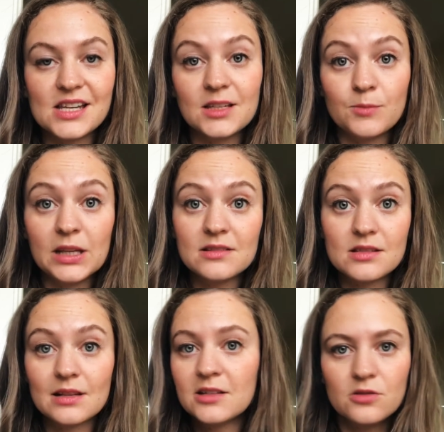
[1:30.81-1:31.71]
it
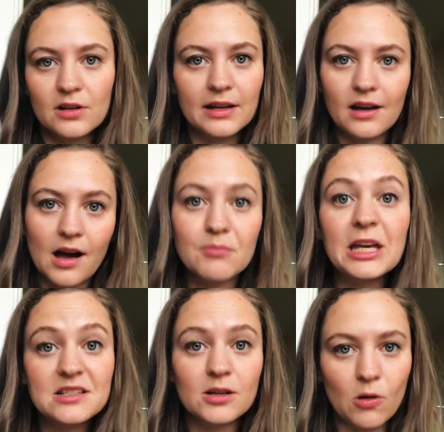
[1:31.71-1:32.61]
means literally I'm
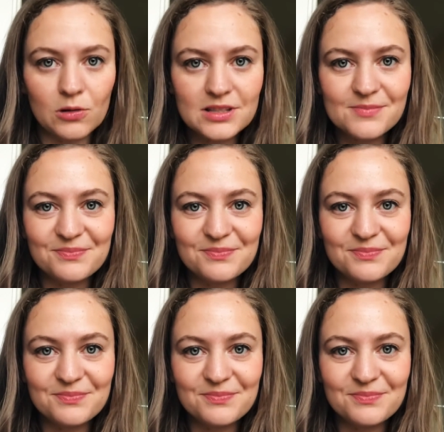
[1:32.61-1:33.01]
getting old.